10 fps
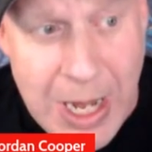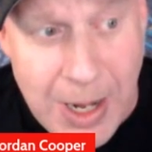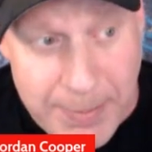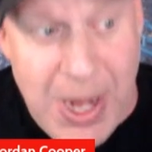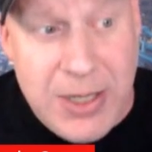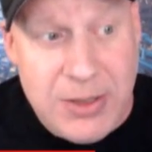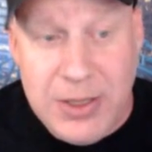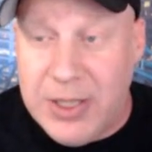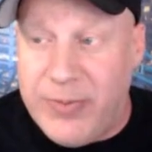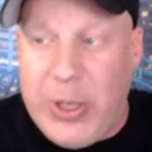But
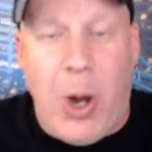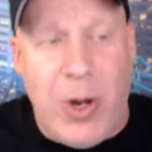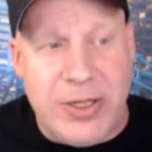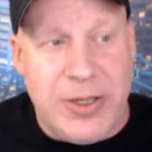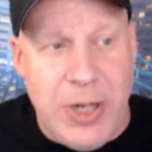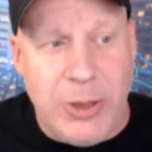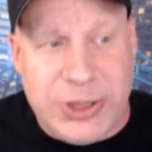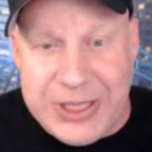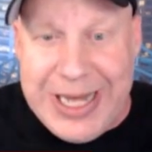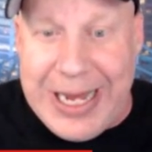we go under the
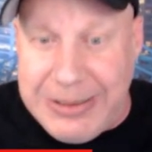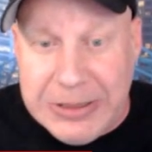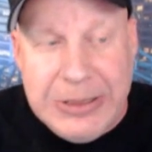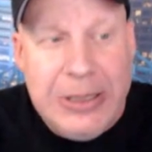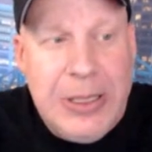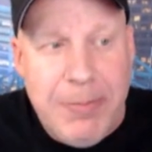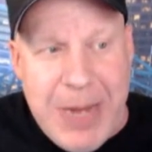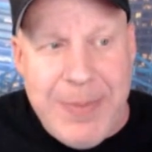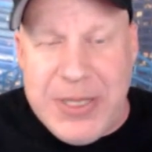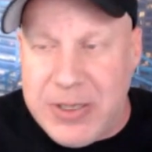notion that
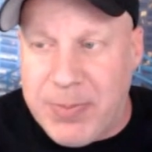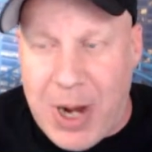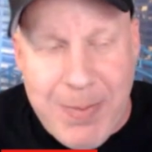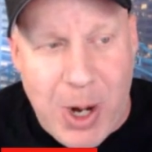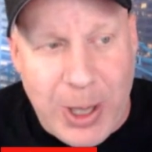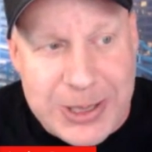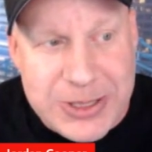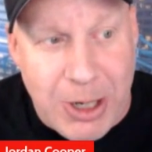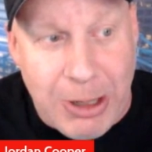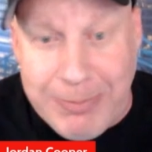maybe the prop markets
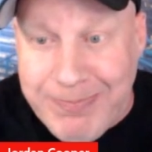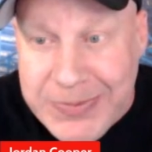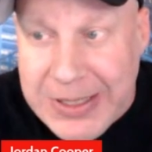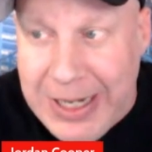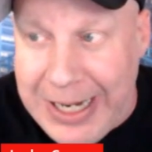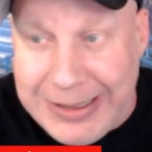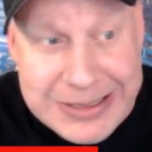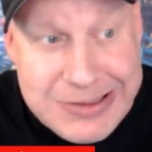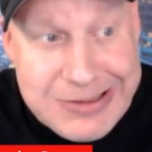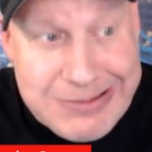are at
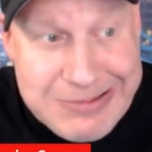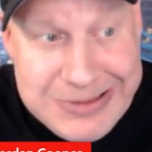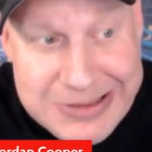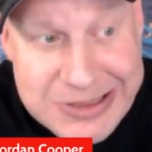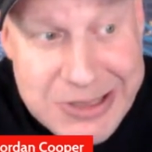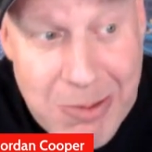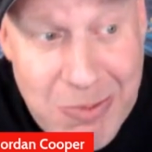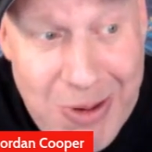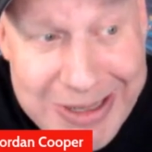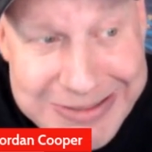least
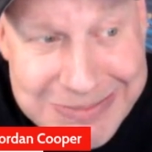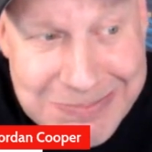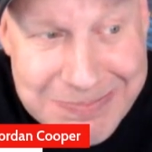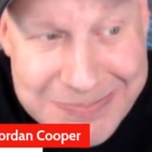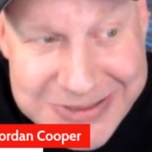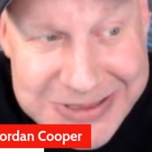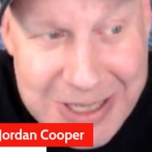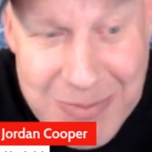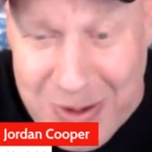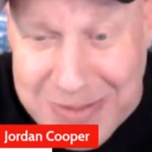somewhat
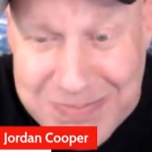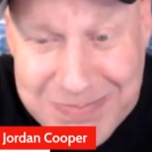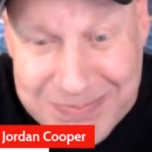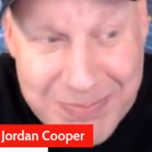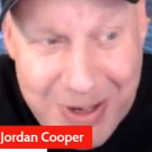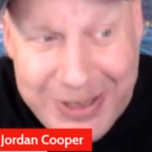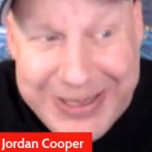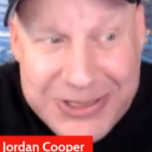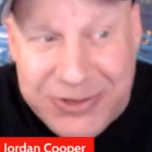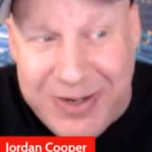
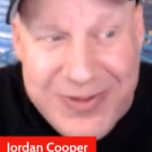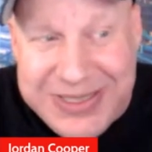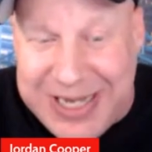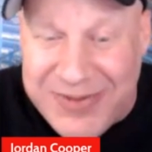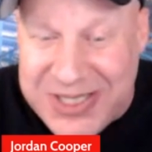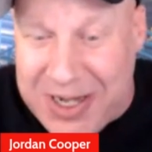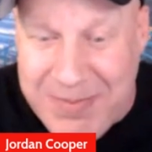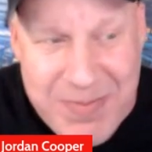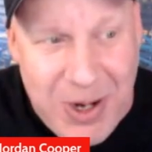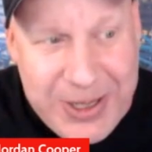market driven, have
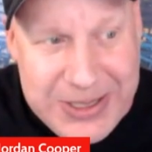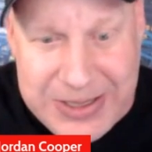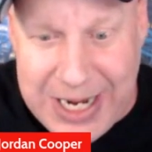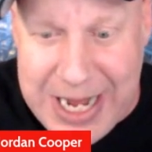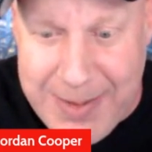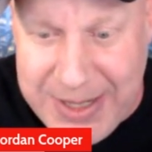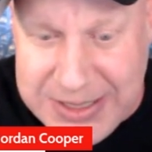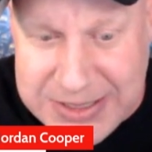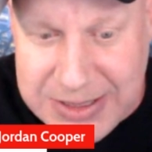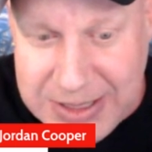some market
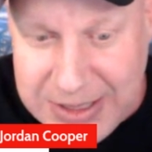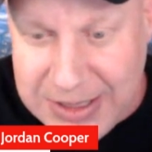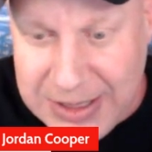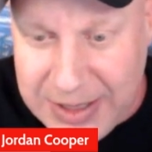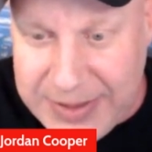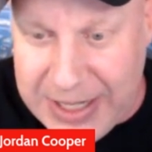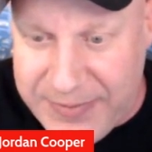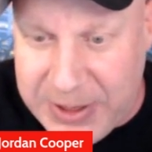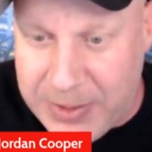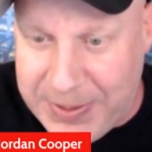dynamics that if
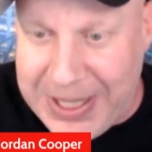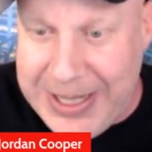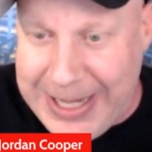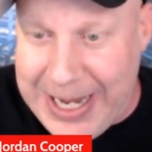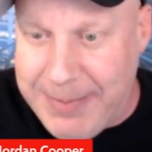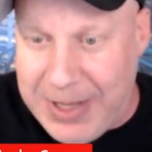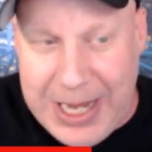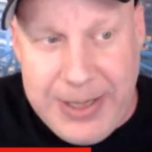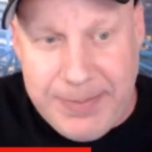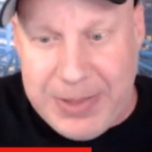you're going to play a game
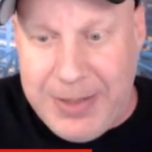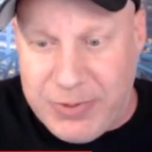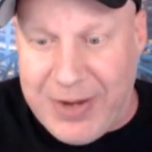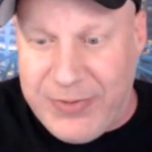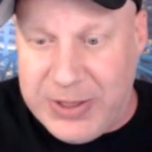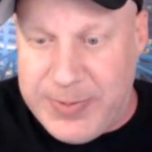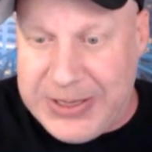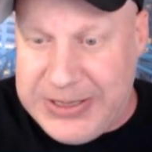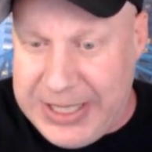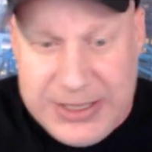like DraftKings
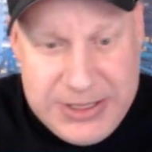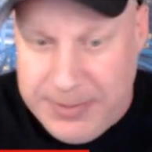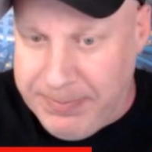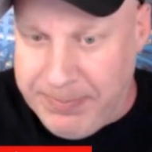Pick6,